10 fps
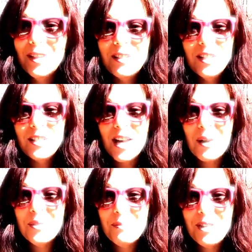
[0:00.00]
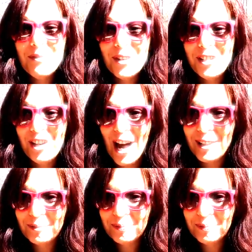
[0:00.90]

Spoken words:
Sit down with me for a chat.